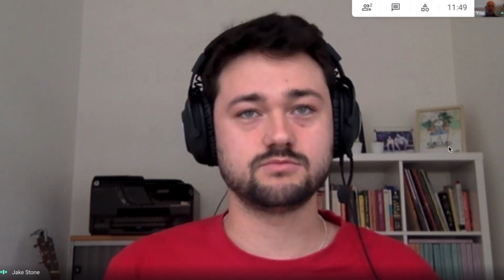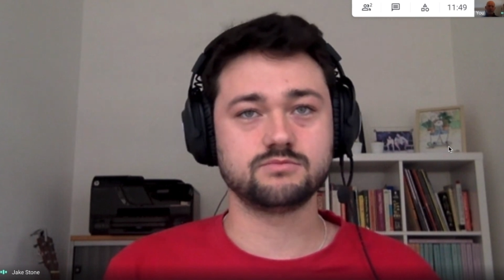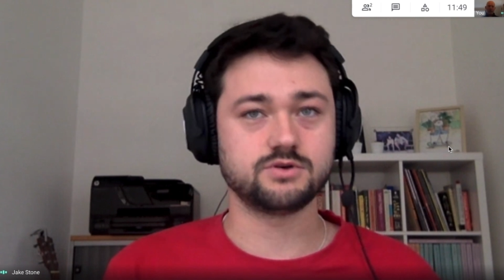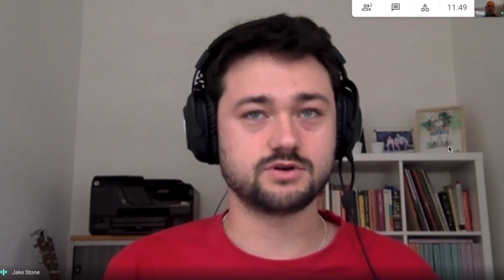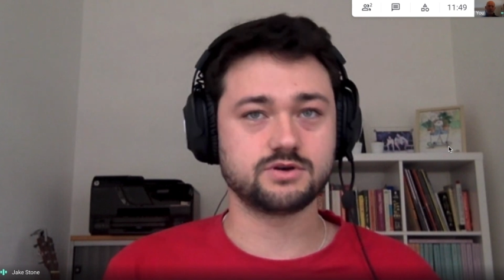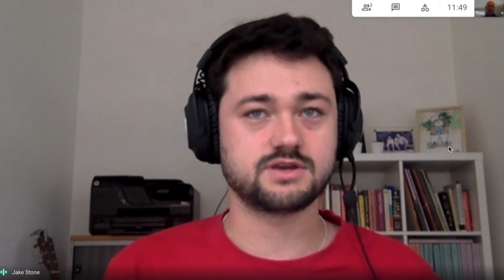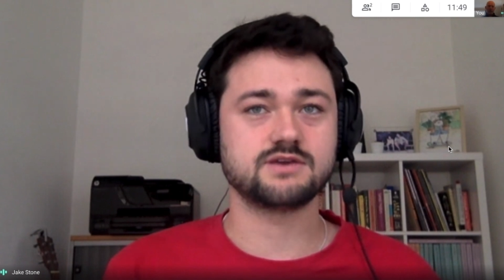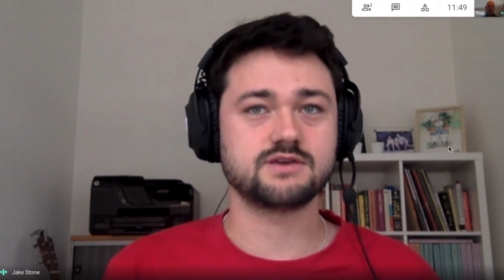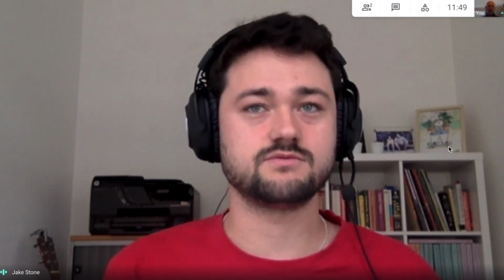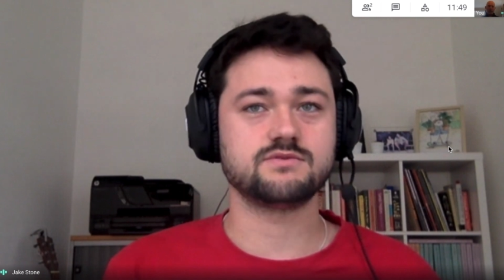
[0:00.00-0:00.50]

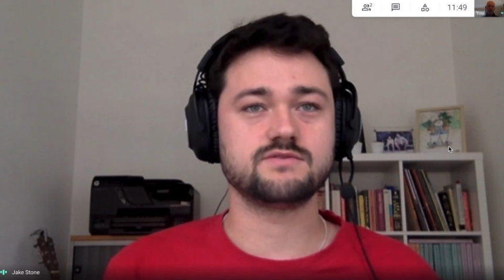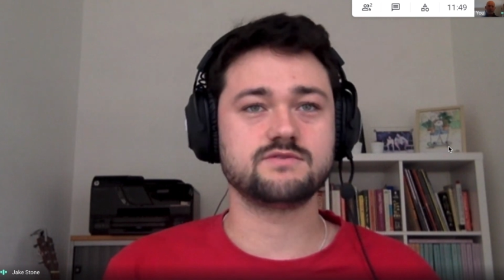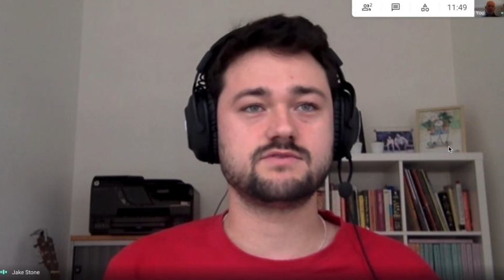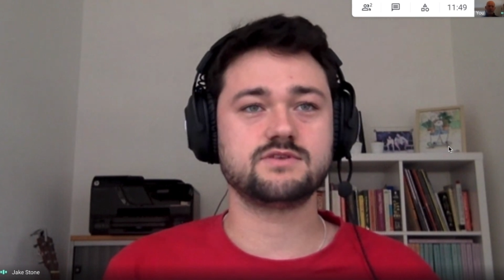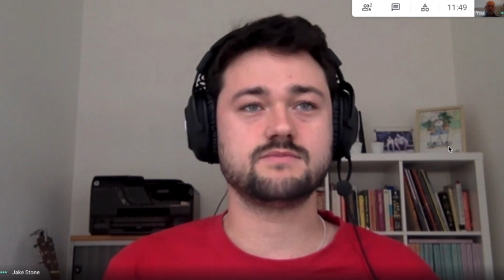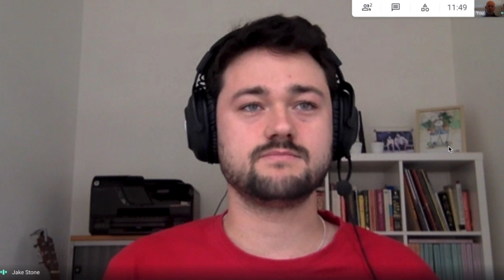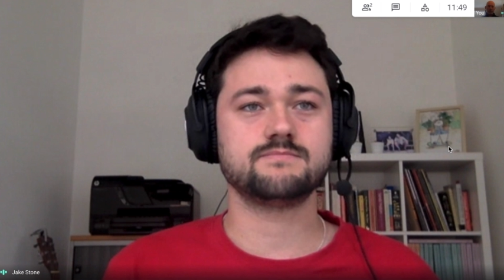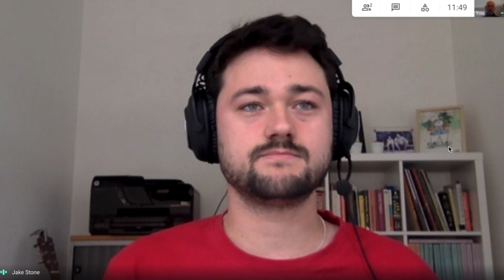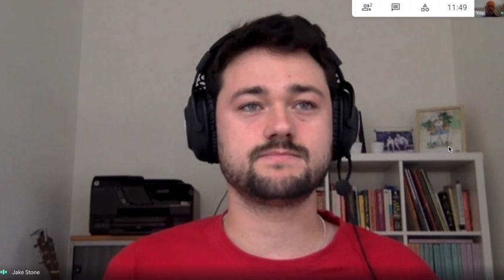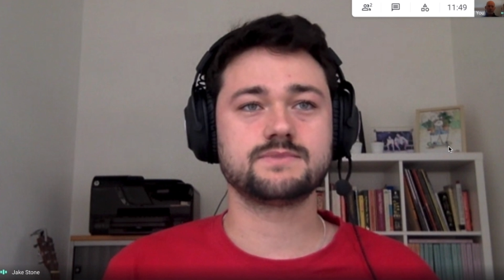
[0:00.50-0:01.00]
booking with
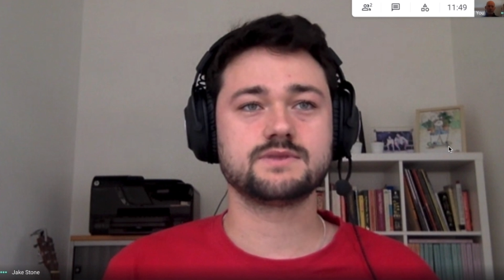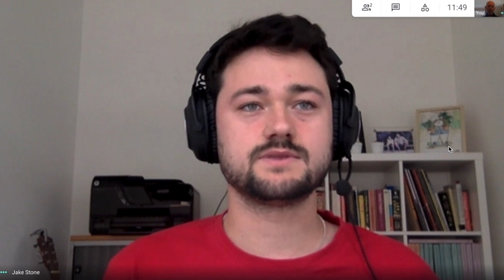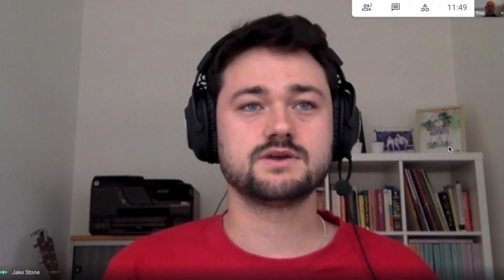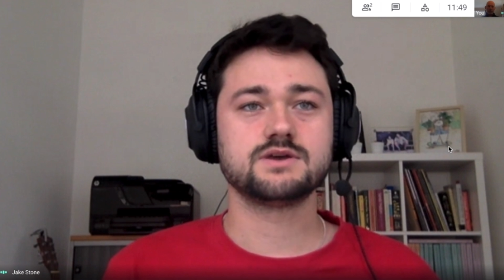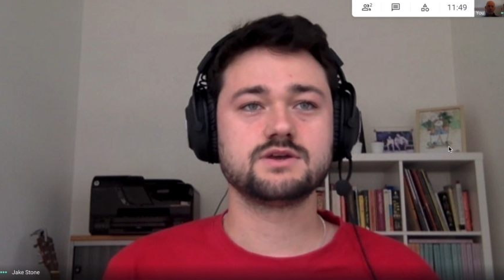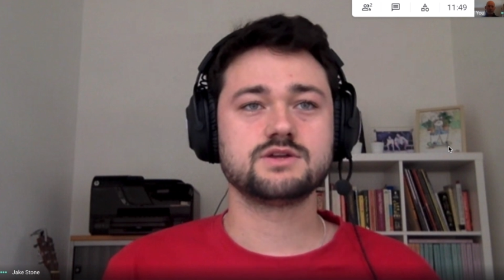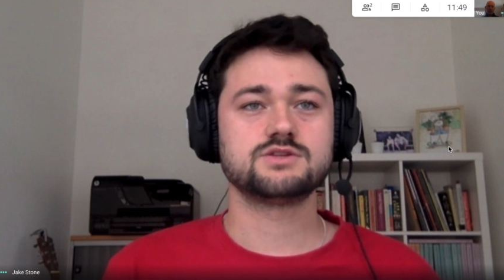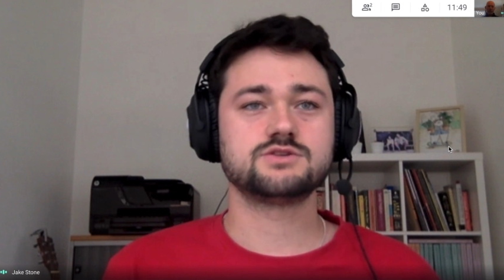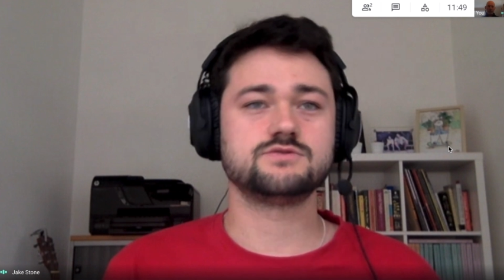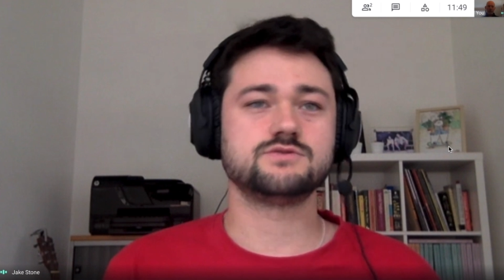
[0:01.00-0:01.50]
them
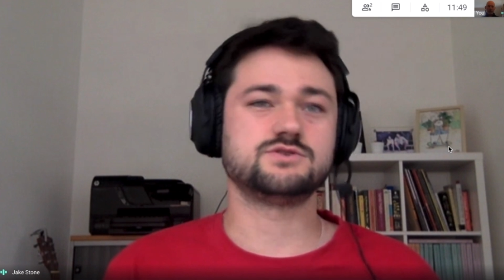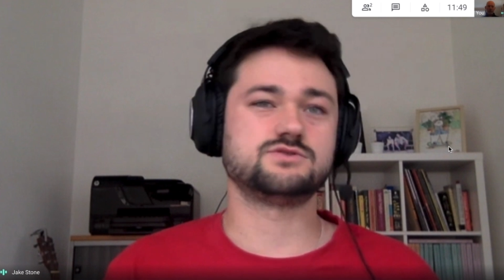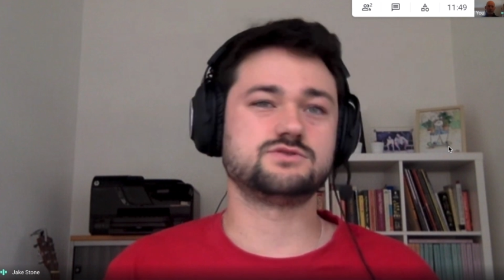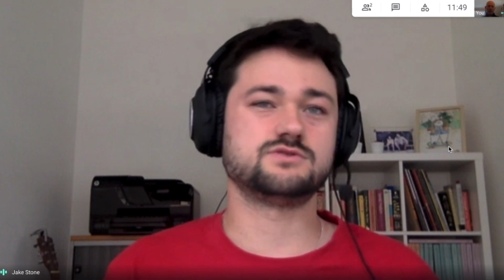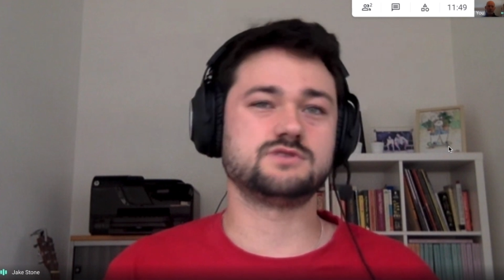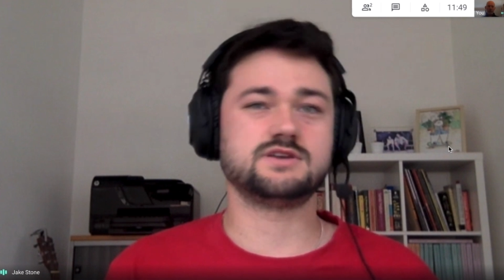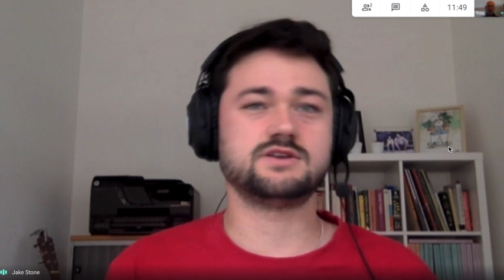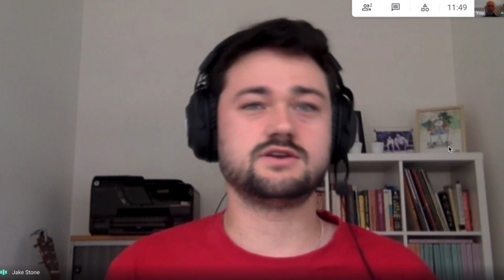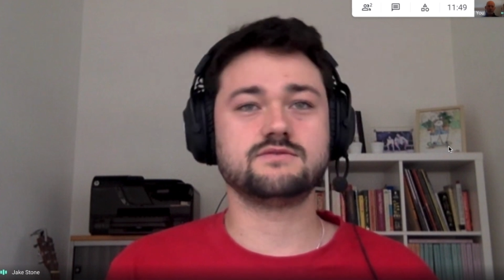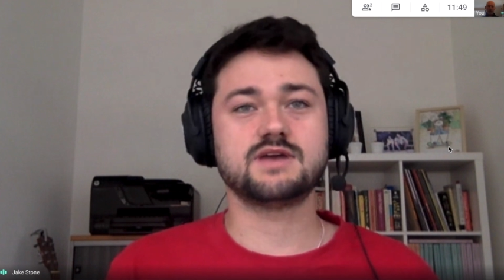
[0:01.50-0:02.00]
to ensure
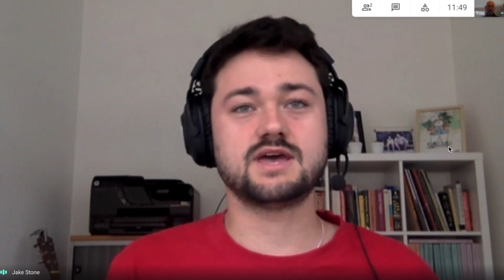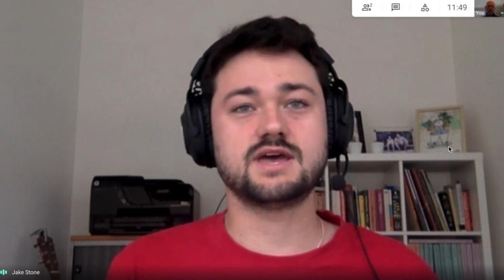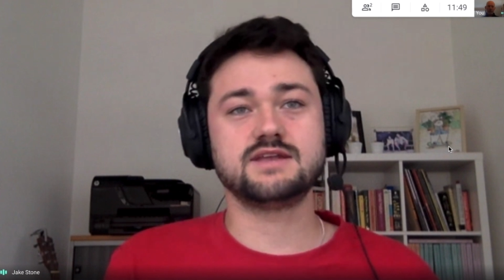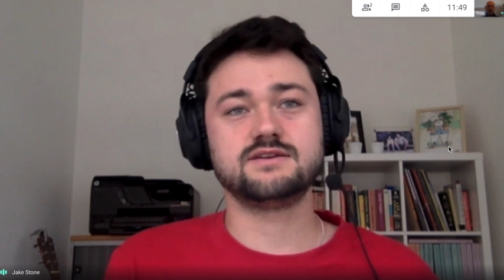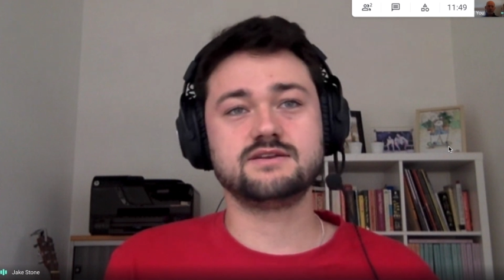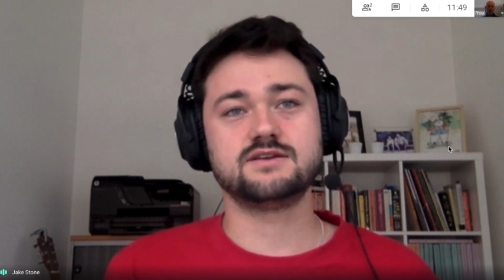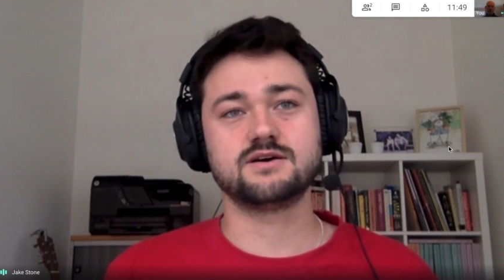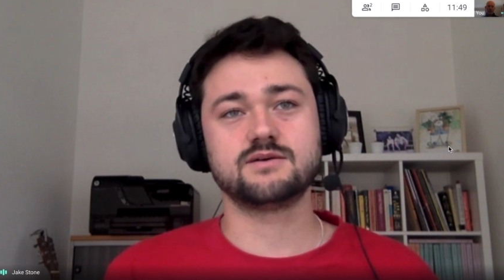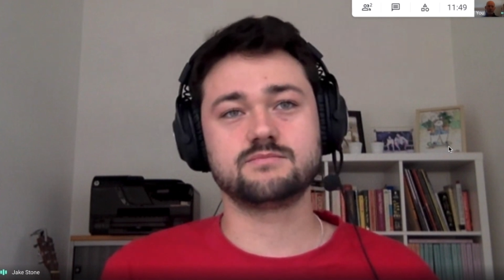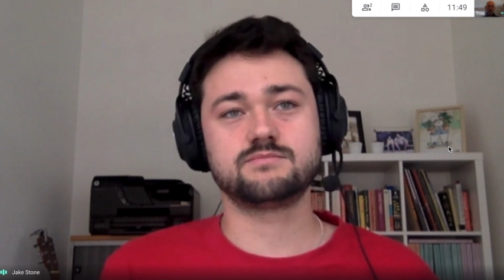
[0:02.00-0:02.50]
they don't
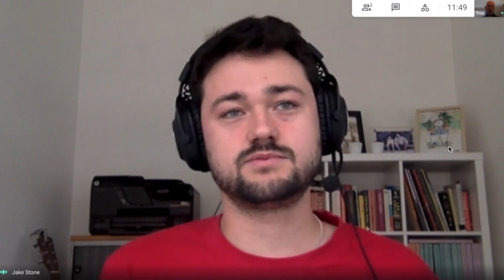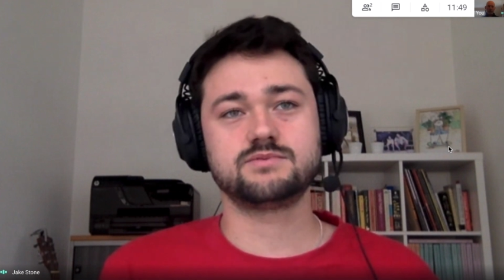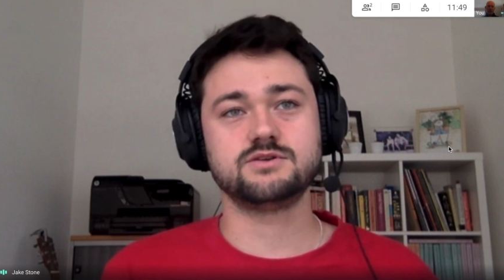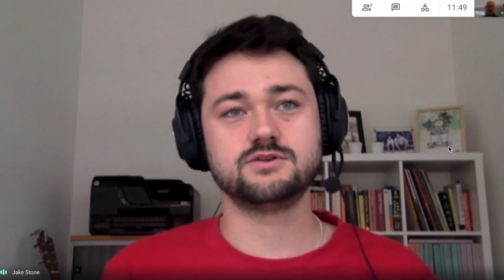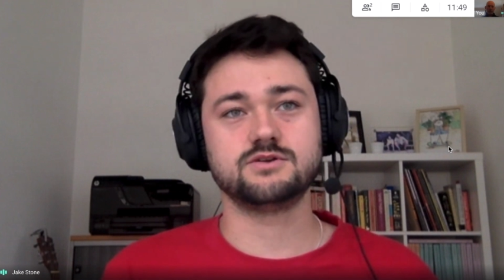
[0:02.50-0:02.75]
end up,